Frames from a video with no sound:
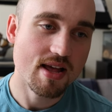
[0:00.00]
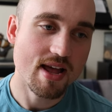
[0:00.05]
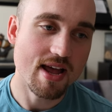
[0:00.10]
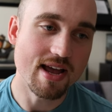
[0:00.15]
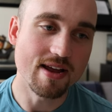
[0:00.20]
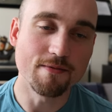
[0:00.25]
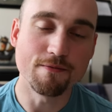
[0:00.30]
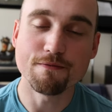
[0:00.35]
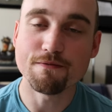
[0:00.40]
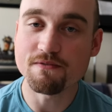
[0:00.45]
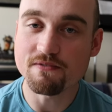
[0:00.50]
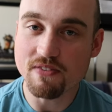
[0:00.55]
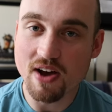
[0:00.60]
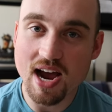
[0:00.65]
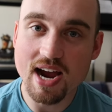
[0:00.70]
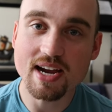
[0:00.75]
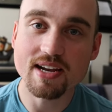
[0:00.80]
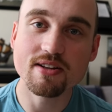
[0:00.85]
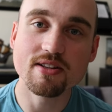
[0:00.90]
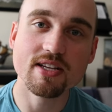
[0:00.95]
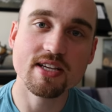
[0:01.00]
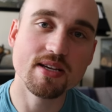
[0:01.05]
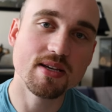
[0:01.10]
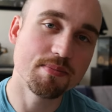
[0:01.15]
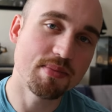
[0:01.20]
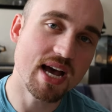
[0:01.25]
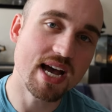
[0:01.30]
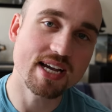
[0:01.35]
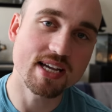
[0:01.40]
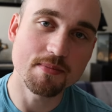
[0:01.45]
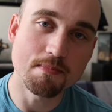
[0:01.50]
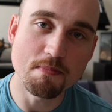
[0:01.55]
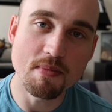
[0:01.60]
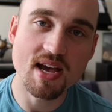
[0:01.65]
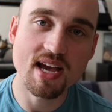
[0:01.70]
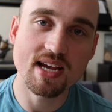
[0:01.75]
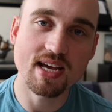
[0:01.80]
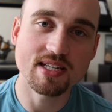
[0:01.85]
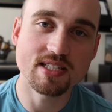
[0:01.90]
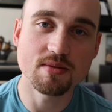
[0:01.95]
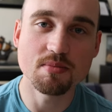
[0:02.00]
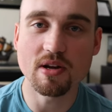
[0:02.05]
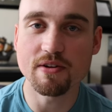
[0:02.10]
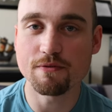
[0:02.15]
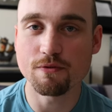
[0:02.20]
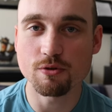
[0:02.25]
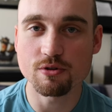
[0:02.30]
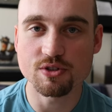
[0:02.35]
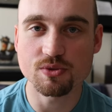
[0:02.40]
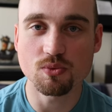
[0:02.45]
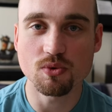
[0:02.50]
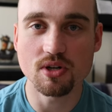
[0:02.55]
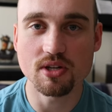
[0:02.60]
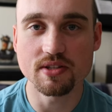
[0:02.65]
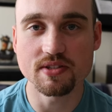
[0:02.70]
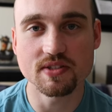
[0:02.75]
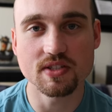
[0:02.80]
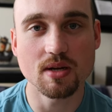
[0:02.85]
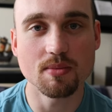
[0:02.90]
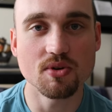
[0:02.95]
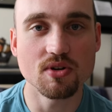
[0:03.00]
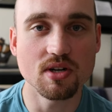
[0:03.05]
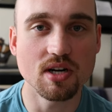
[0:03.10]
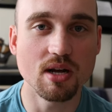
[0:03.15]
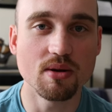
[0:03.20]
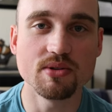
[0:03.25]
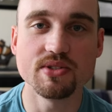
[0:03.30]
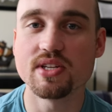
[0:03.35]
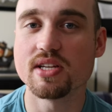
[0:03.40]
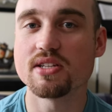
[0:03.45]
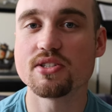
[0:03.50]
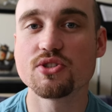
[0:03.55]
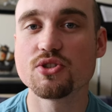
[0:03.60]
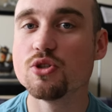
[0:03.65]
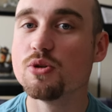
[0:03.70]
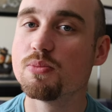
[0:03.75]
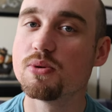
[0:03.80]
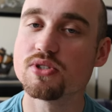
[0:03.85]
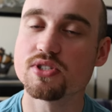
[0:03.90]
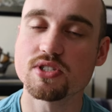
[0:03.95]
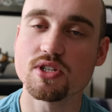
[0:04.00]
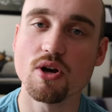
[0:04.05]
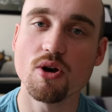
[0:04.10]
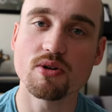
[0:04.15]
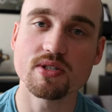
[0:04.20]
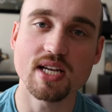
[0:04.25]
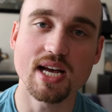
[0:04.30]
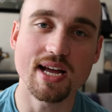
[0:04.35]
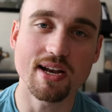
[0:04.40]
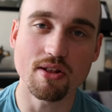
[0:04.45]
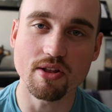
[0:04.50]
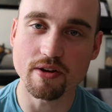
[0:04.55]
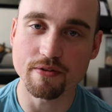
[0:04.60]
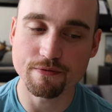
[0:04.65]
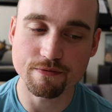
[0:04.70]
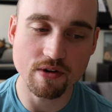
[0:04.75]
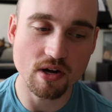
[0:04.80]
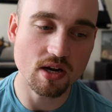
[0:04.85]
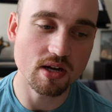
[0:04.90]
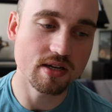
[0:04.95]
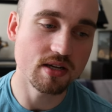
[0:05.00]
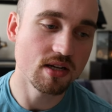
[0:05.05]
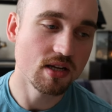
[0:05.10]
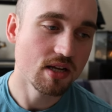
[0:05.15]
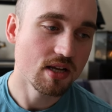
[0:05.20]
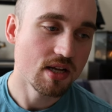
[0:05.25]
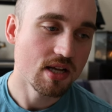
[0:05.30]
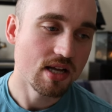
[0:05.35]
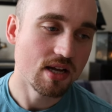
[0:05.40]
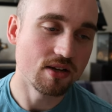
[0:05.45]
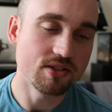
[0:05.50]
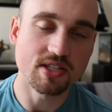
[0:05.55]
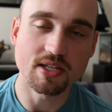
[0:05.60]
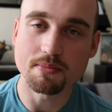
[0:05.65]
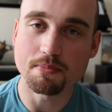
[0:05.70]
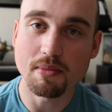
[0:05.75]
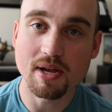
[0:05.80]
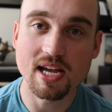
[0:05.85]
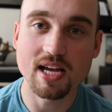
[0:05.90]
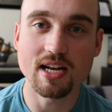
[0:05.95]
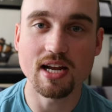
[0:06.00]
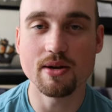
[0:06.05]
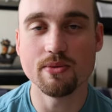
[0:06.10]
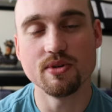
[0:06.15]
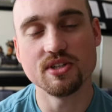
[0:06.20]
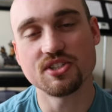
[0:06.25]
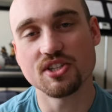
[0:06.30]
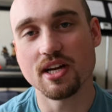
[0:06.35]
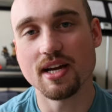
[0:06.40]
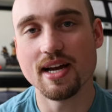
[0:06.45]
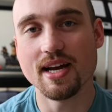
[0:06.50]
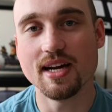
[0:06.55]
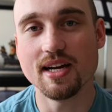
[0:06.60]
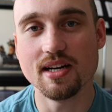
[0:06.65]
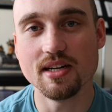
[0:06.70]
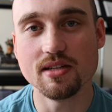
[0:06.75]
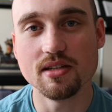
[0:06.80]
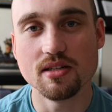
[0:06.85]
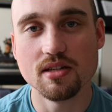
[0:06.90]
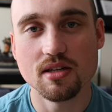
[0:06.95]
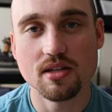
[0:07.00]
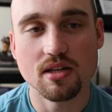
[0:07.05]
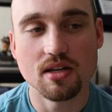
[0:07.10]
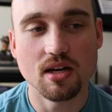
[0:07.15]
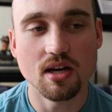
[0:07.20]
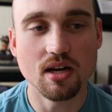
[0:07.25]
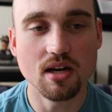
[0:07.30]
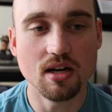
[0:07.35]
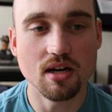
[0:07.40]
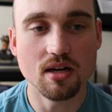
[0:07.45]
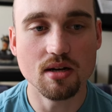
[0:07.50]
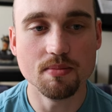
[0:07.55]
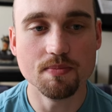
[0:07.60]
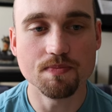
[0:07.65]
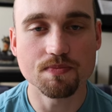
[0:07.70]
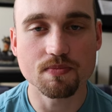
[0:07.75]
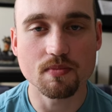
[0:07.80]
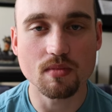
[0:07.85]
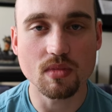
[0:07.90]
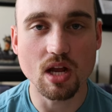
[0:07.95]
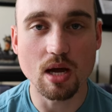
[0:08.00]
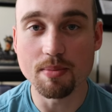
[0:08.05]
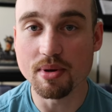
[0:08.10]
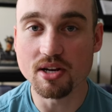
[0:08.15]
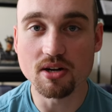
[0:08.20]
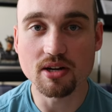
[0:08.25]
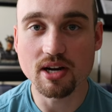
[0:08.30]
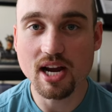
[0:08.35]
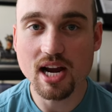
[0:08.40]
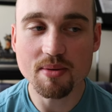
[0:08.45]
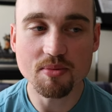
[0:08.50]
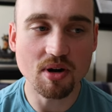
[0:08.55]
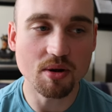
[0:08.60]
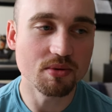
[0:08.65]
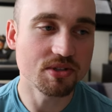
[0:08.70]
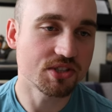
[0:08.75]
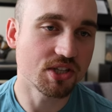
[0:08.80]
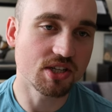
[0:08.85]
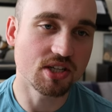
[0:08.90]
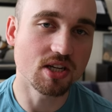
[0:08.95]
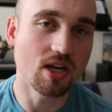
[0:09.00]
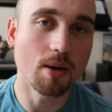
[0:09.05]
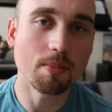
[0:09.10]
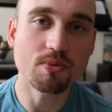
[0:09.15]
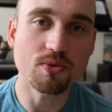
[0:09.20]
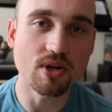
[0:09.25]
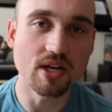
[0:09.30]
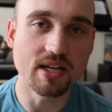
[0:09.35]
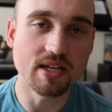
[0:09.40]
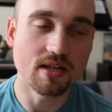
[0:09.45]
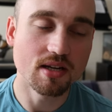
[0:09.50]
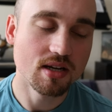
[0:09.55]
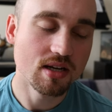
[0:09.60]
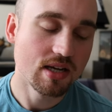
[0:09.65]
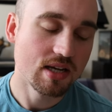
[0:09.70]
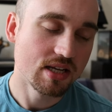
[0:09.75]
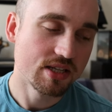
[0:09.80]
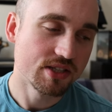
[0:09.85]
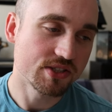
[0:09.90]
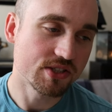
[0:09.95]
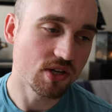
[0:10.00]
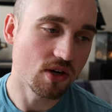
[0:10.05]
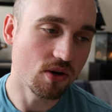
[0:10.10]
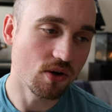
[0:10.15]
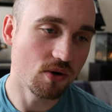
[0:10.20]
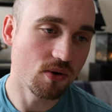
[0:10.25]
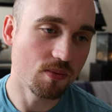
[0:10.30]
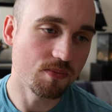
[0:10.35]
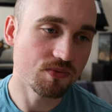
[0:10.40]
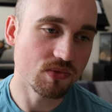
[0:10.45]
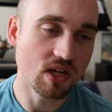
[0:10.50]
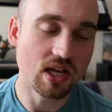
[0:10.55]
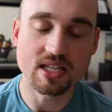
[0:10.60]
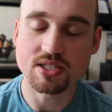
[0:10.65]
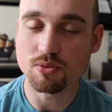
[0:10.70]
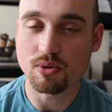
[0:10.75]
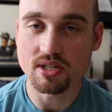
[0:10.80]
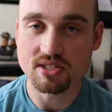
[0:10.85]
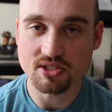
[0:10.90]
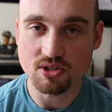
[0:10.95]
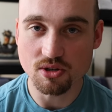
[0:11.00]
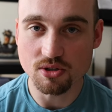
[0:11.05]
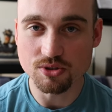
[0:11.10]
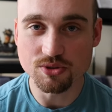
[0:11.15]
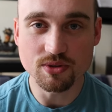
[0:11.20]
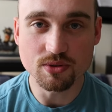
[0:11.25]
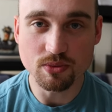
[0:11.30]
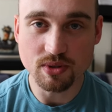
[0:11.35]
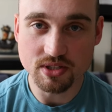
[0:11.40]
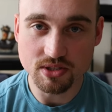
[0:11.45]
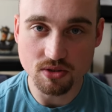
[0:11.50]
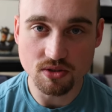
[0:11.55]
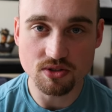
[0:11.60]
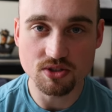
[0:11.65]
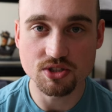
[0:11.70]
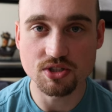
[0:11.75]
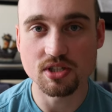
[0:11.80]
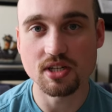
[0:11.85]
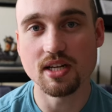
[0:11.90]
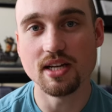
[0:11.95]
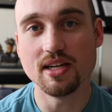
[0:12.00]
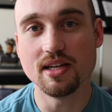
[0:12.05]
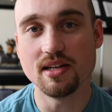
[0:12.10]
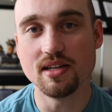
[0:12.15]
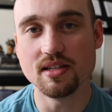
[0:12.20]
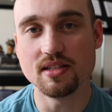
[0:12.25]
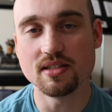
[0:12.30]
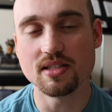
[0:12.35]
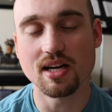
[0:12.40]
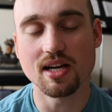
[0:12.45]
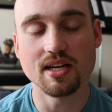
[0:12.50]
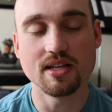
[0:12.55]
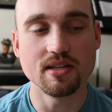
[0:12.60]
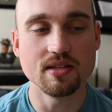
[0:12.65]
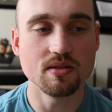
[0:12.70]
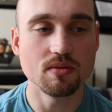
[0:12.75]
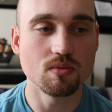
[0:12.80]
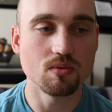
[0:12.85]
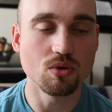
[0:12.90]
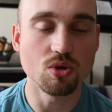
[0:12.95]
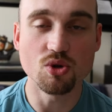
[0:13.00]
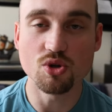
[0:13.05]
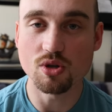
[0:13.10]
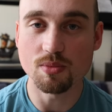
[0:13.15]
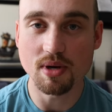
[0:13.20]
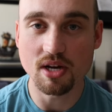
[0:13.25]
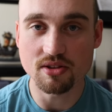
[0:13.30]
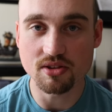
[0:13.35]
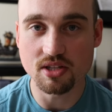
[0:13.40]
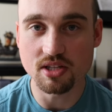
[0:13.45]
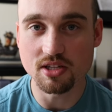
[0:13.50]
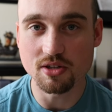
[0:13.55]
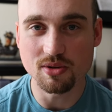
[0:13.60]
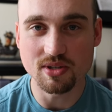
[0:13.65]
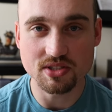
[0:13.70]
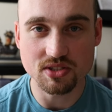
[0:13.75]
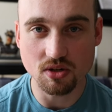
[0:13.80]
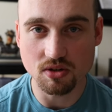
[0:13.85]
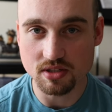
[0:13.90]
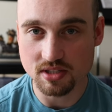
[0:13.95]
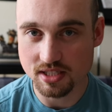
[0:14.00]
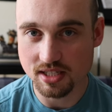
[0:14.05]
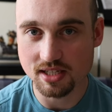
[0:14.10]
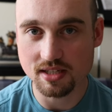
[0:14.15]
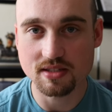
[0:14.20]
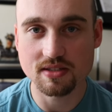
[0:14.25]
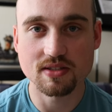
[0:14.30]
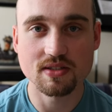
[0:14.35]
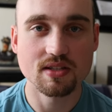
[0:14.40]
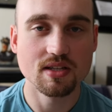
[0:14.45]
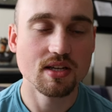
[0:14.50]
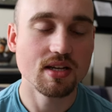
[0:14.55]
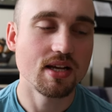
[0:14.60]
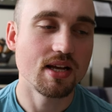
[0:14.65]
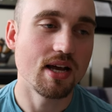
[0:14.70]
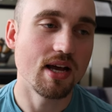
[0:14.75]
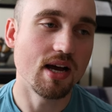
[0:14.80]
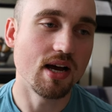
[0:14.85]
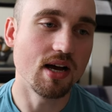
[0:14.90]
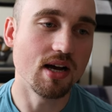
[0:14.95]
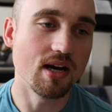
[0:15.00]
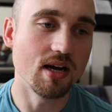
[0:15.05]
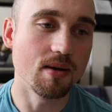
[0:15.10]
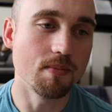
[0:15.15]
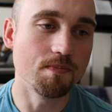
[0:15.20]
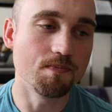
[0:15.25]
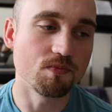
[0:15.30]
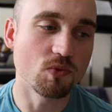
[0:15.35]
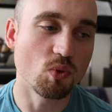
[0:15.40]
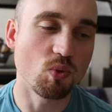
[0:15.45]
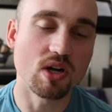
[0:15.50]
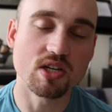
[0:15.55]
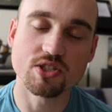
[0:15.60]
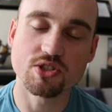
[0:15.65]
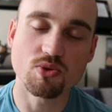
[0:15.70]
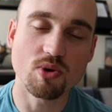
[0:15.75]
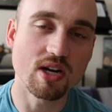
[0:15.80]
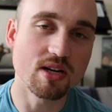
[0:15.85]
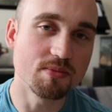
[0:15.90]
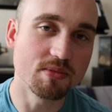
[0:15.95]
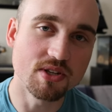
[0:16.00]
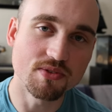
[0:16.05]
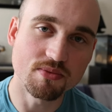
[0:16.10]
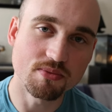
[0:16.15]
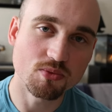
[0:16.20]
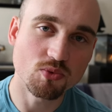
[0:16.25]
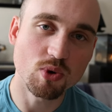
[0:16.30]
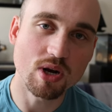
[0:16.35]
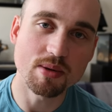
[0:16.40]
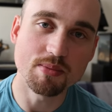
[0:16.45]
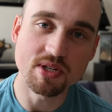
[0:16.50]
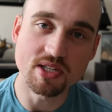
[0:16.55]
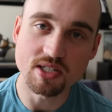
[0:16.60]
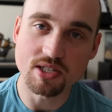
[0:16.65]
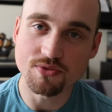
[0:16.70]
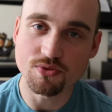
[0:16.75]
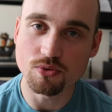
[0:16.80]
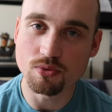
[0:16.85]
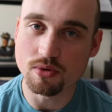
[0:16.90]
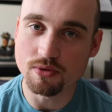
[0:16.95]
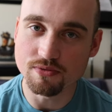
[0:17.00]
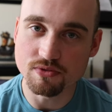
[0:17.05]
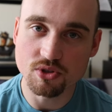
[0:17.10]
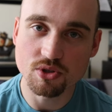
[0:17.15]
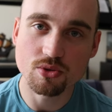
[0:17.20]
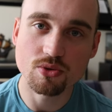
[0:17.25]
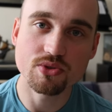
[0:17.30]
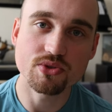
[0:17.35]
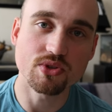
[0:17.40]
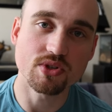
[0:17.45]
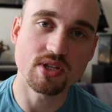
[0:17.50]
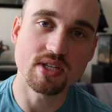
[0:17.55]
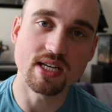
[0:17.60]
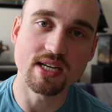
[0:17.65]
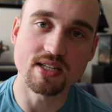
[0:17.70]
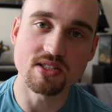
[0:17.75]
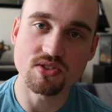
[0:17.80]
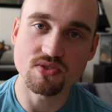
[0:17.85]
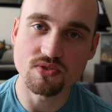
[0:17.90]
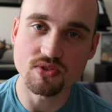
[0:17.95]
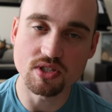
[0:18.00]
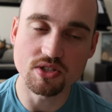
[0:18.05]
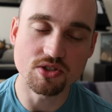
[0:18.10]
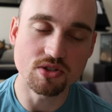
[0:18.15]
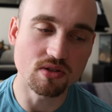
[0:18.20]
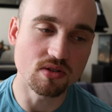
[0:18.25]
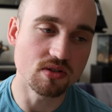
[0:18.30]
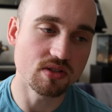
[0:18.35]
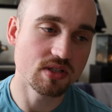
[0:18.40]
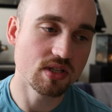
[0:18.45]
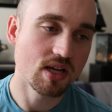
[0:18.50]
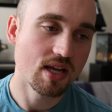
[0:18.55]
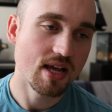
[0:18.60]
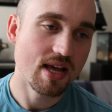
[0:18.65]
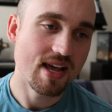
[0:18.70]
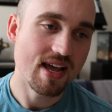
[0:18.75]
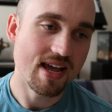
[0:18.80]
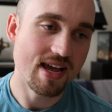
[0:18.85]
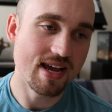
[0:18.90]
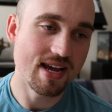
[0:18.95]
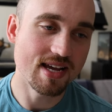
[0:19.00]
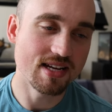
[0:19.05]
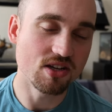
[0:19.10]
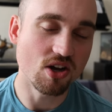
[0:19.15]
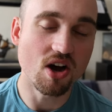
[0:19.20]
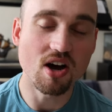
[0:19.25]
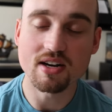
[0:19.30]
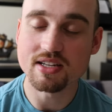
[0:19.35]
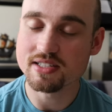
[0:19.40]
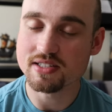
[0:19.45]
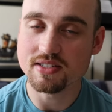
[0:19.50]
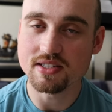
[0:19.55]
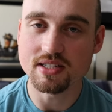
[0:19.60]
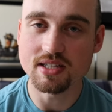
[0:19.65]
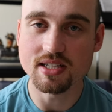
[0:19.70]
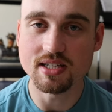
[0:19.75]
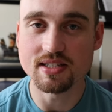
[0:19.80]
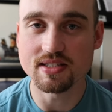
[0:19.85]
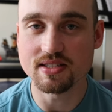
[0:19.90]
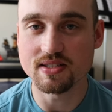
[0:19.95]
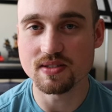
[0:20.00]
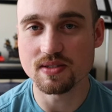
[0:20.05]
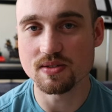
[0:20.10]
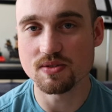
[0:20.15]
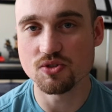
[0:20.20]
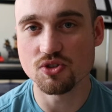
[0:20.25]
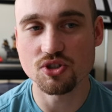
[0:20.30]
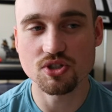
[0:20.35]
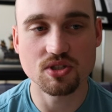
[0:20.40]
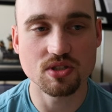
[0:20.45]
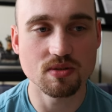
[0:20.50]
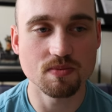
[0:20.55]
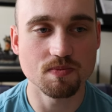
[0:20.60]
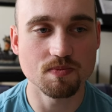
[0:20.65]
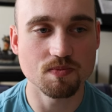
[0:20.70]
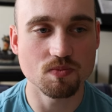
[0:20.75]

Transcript: And finally, back in May, I did my first one of the summer and I was like super stoked. I had a lot of fun. I was like, man, I wish I had um, a better camera. I wish I could upgrade. So that's when I started doing research and I learned about the EOS R6. Um, watched quite a quite a bit of different reviews looking at its features, and honestly, it's just